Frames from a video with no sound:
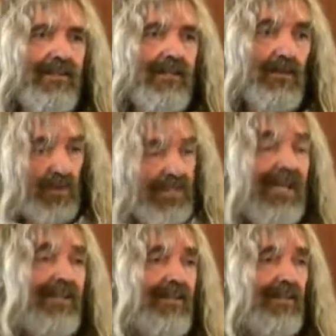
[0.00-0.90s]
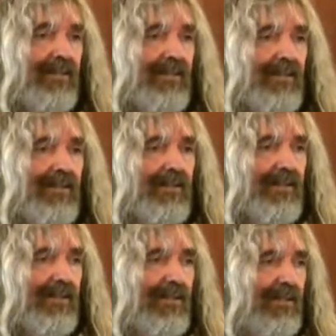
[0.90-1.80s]
he was dead.
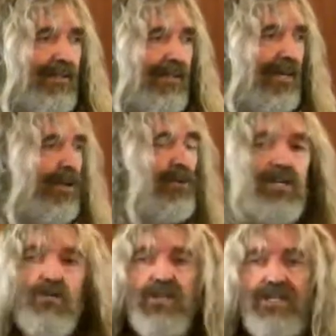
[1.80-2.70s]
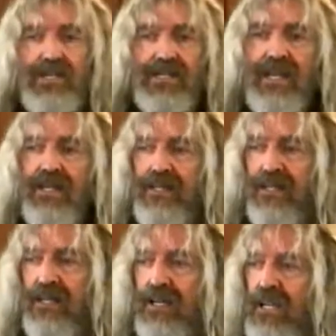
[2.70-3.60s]
And not only was he dead,
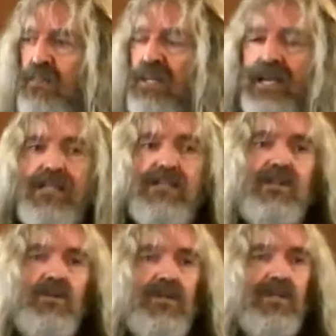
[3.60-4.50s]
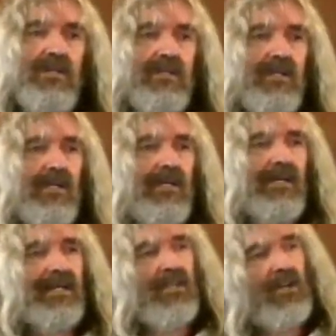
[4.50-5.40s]
he'd been executed
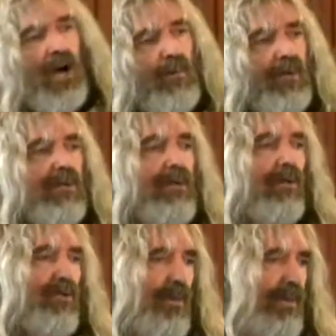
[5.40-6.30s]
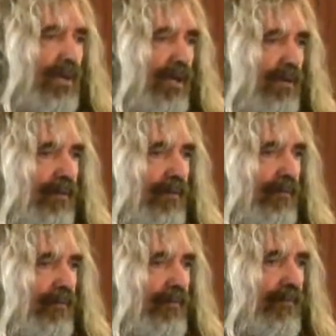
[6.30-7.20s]
as a common criminal.
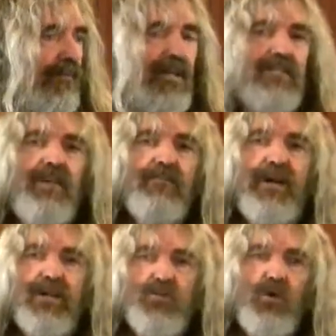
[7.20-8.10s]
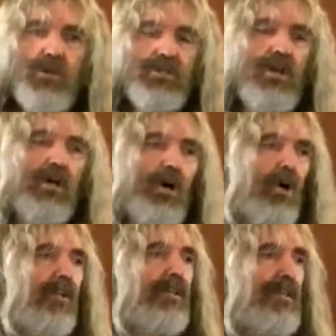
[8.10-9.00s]
And to make matters worse,
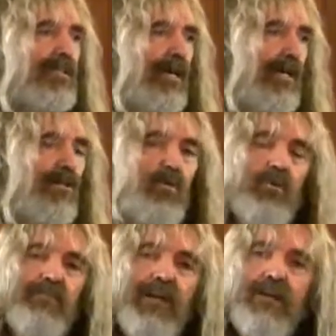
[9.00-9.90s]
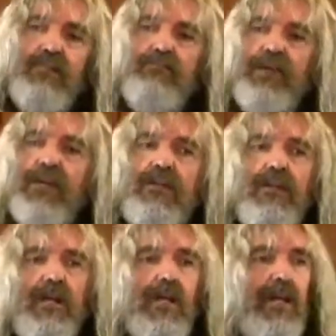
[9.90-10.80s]
all these guys who'd made
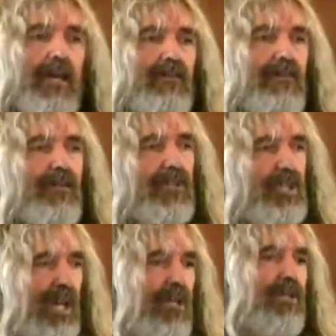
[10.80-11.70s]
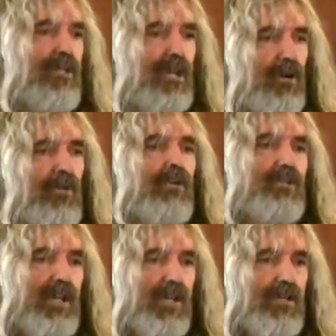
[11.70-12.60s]
mid-life changes, career
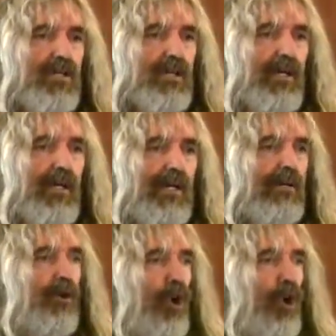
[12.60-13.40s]
changes, in the